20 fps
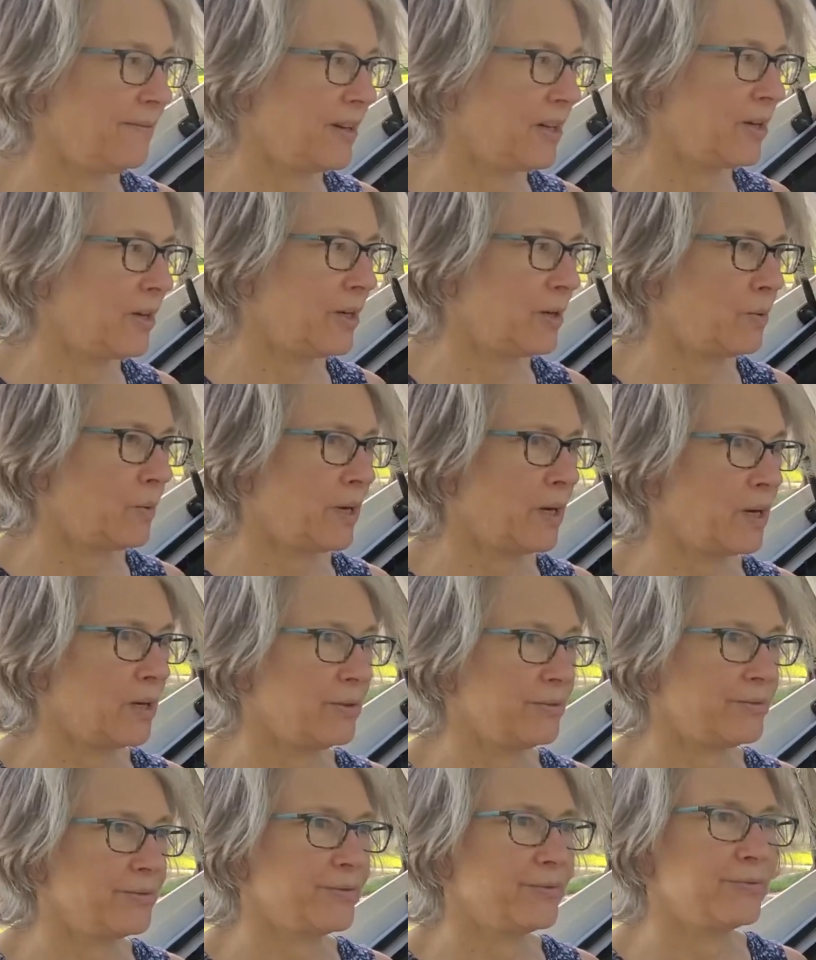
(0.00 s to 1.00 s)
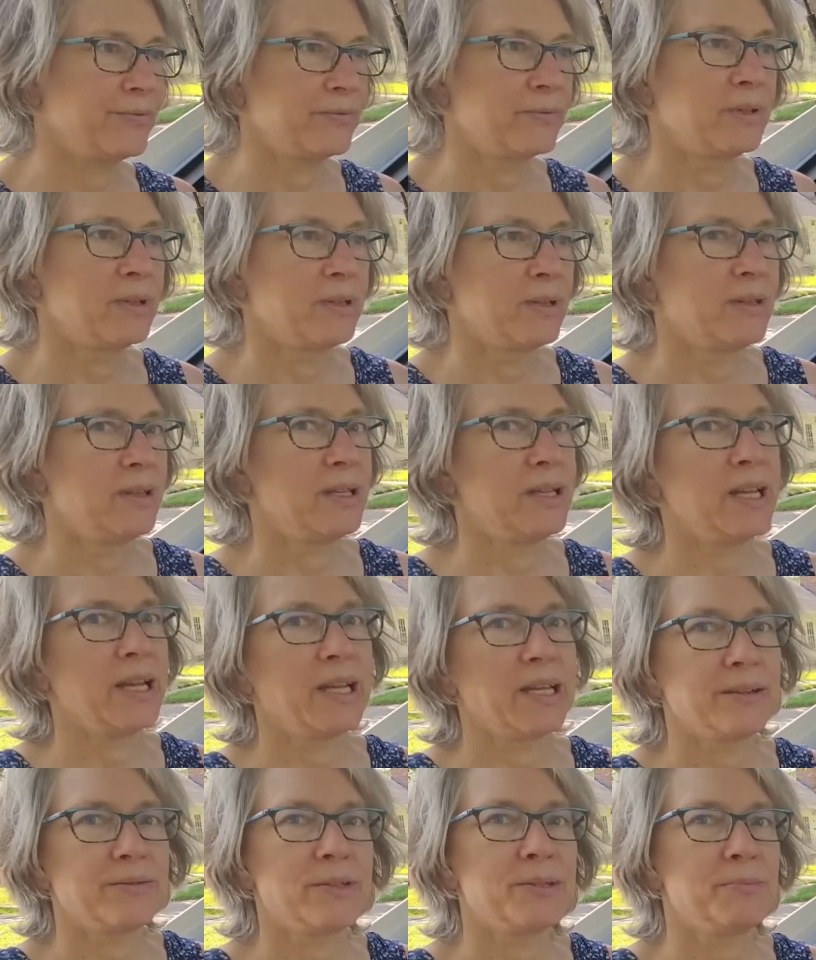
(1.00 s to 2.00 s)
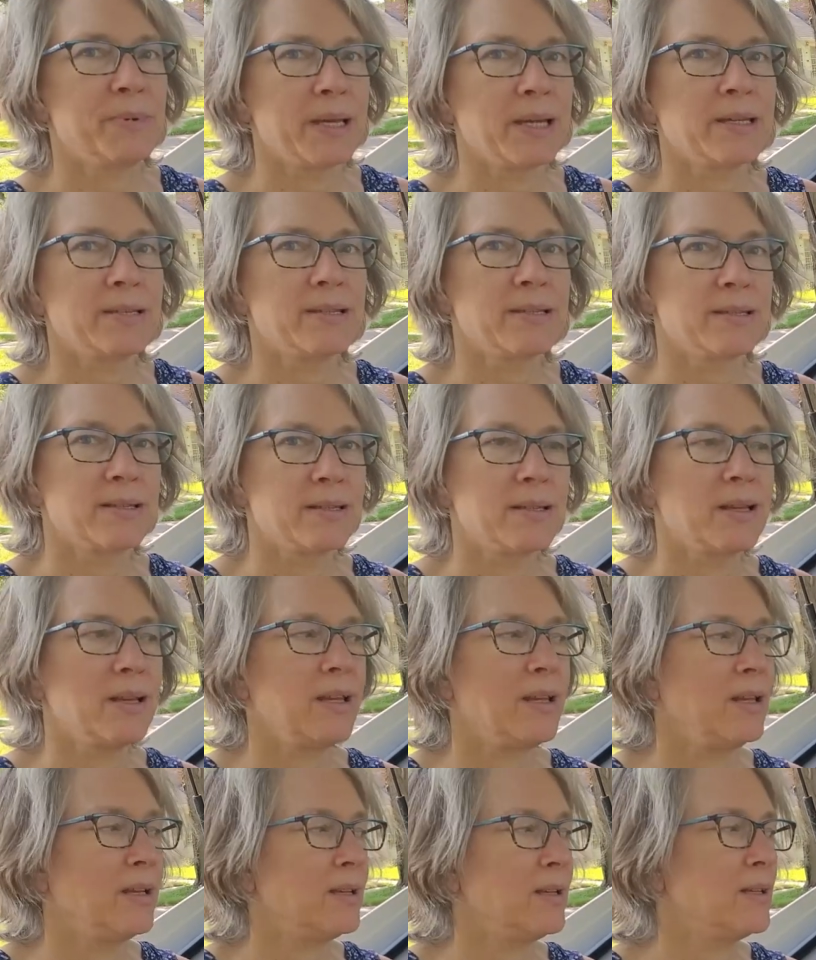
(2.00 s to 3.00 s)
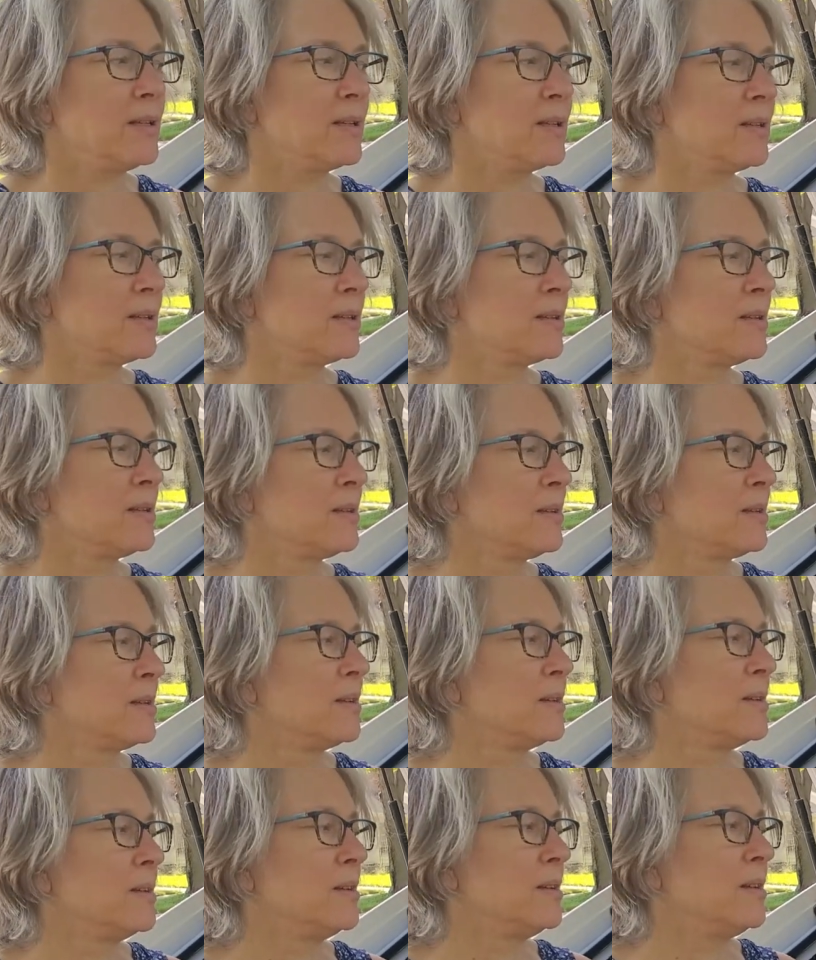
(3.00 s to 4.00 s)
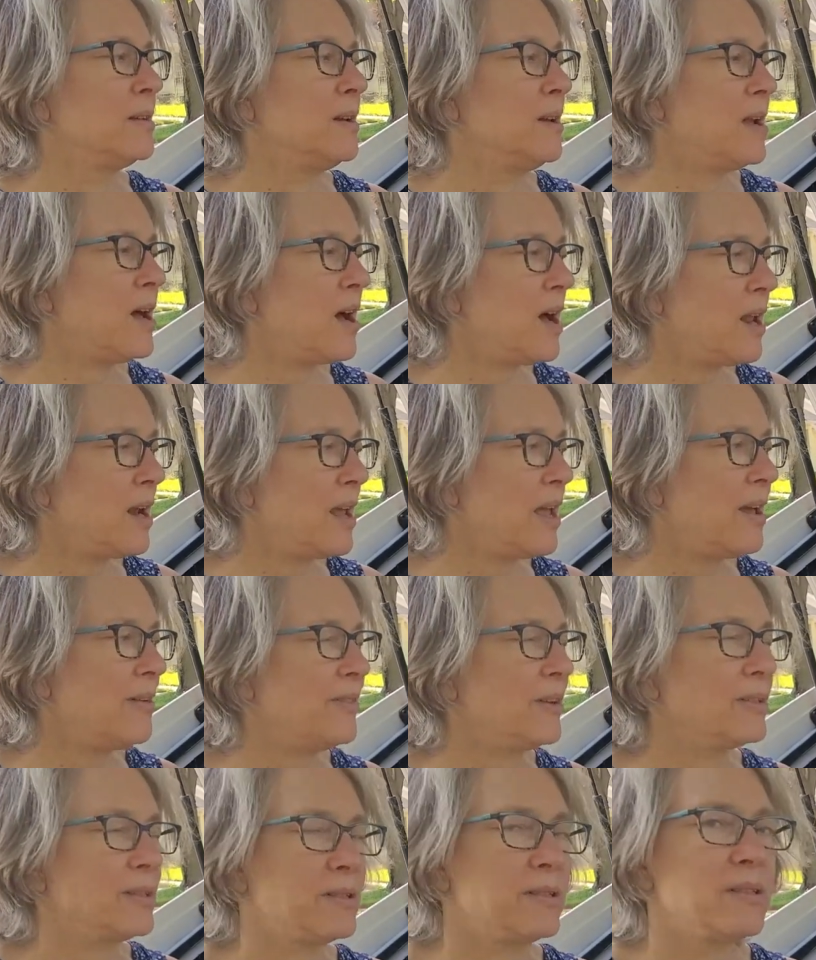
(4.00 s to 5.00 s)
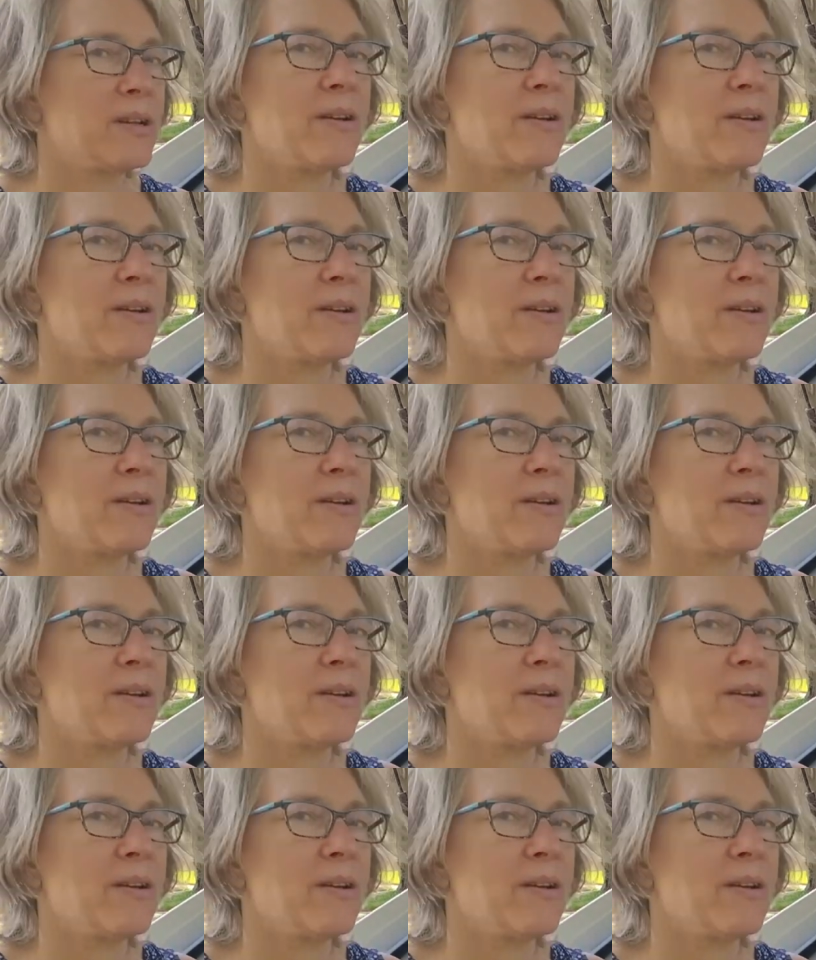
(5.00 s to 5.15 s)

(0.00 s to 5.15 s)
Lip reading: very aware of the negative space and not having stuff.